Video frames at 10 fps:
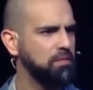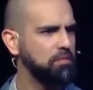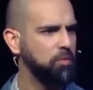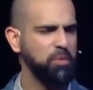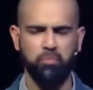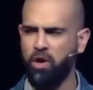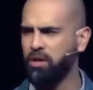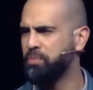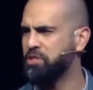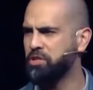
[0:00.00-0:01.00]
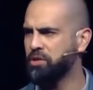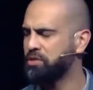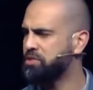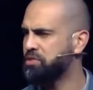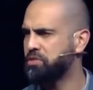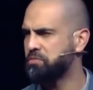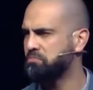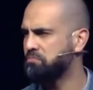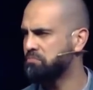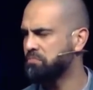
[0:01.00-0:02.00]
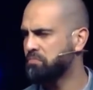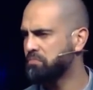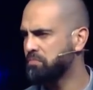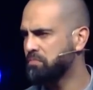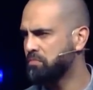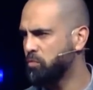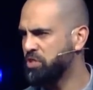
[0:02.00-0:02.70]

We've been brought up in church. We